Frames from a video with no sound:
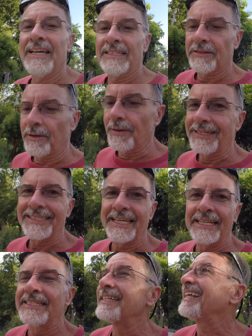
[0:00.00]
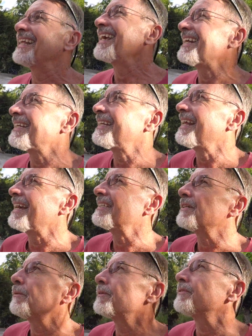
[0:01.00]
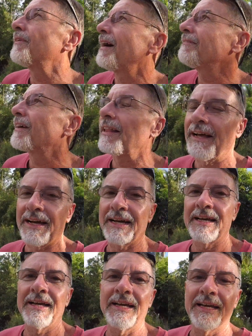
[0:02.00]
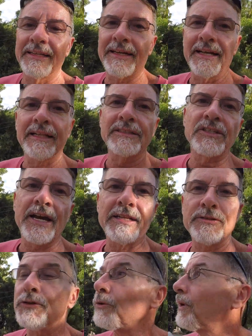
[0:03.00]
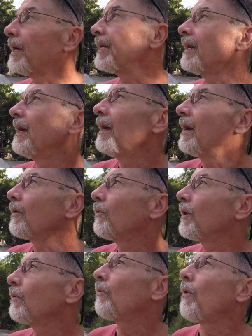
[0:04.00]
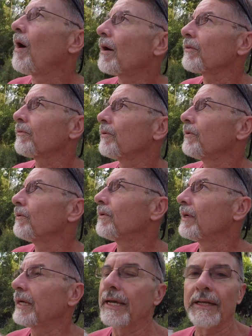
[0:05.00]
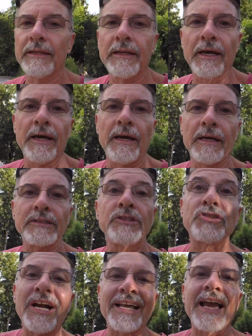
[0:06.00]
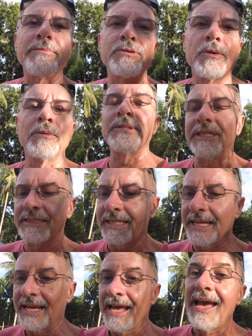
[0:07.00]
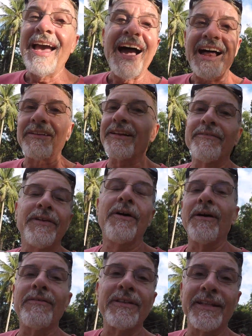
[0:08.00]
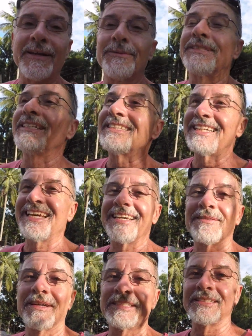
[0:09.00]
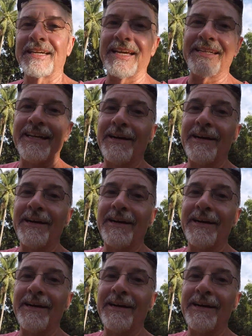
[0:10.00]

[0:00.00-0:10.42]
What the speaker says: So anyway, it's getting to the end of the day. It's almost 5 o'clock, and let's go ahead and do a quick walkthrough and just try to capture what was done today. I don't even know everything that was done today because, again, I